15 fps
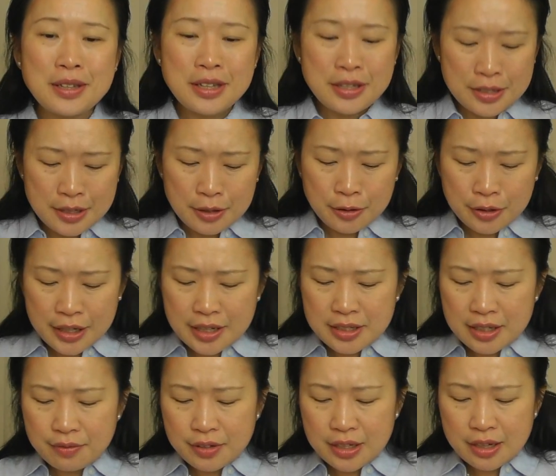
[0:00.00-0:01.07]
So
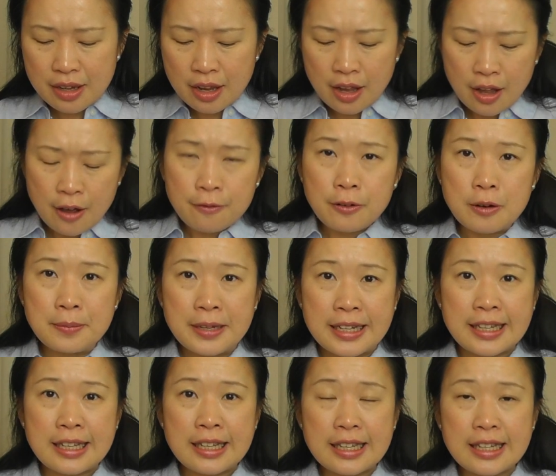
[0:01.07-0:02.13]
creativity for
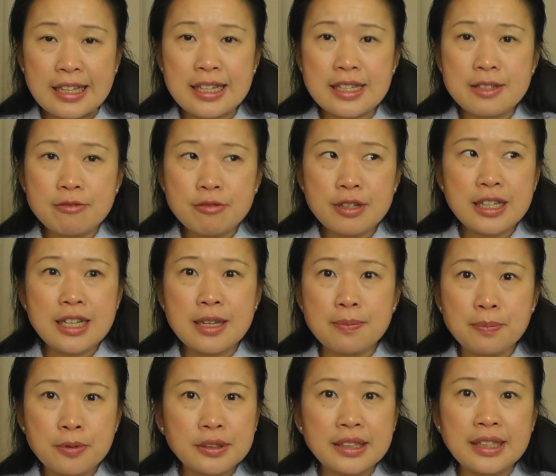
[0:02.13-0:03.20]
me is really
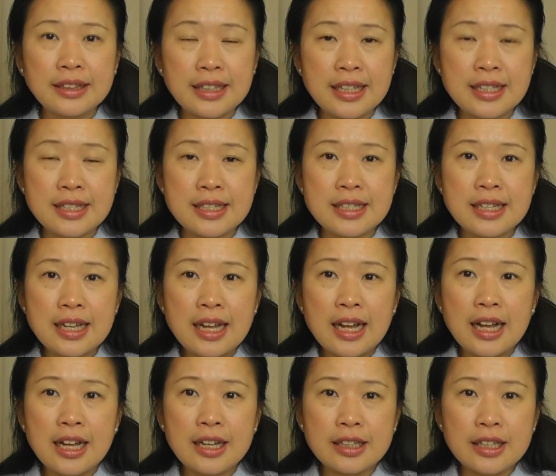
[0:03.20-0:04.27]
putting things
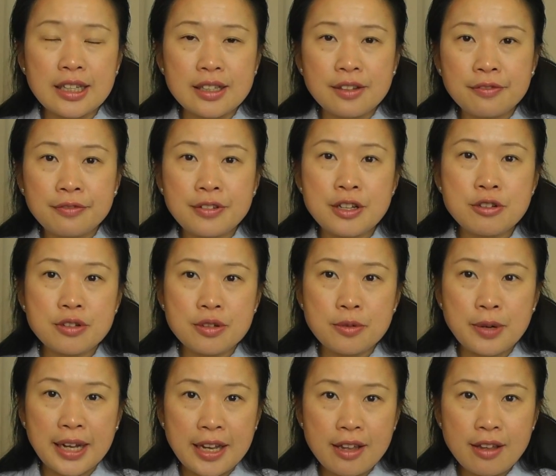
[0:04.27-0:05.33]
in a visual
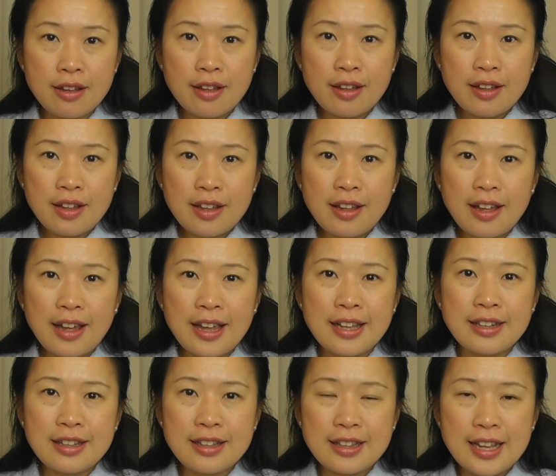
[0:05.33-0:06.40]
way,
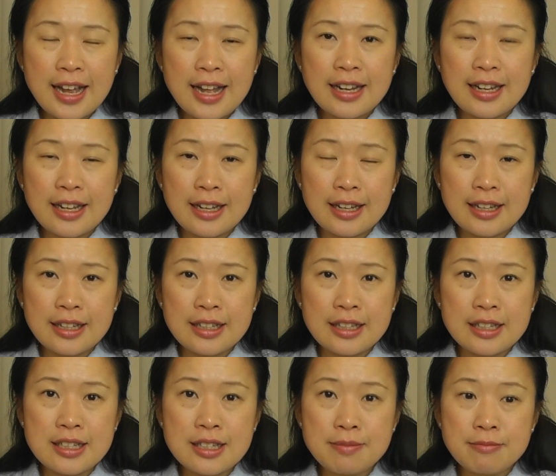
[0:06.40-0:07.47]
and that
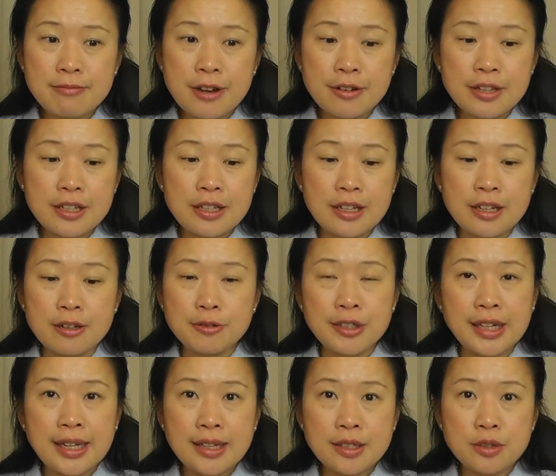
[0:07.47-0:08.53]
is very
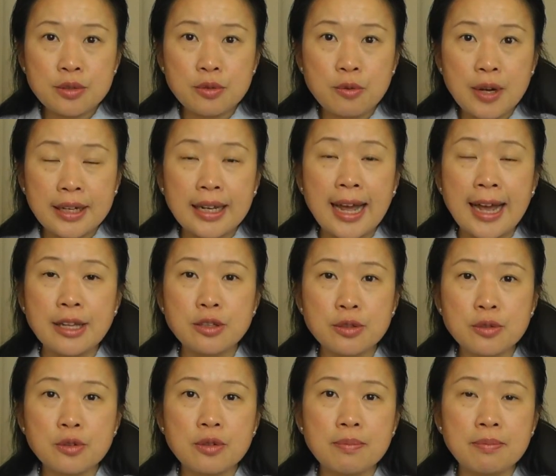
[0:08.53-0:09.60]
related to what I
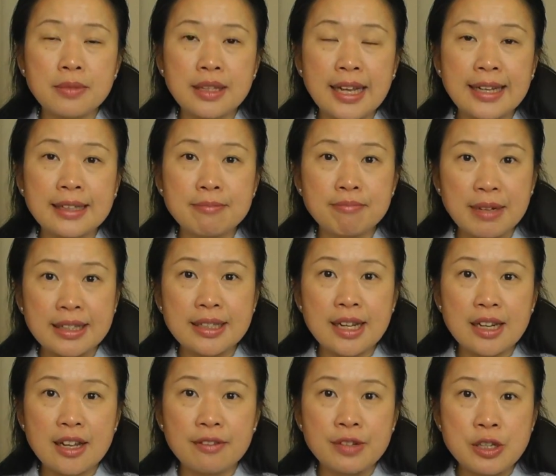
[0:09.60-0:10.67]
do, like
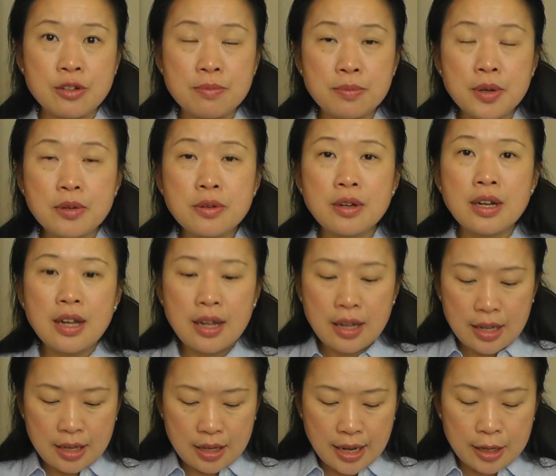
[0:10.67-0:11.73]
mandala vision board.
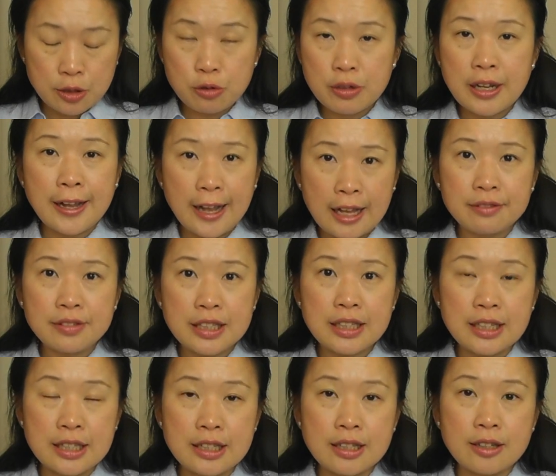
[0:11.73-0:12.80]
I do that every
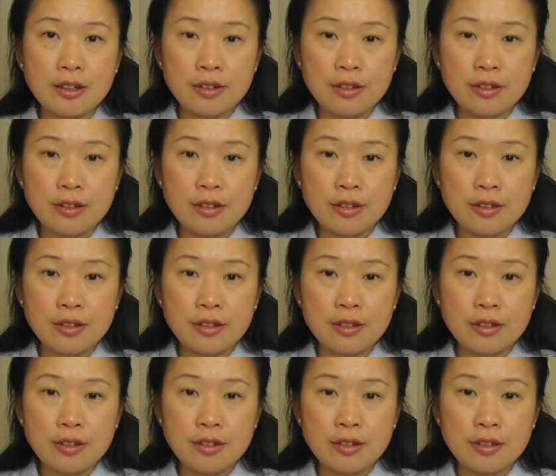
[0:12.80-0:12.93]
year,